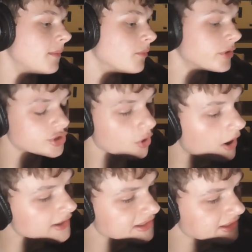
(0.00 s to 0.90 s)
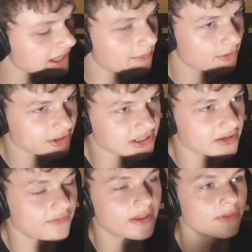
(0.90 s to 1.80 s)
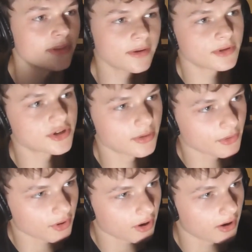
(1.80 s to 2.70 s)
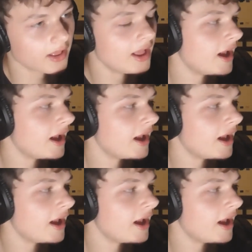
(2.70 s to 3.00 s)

which causes that person to fit the term girl.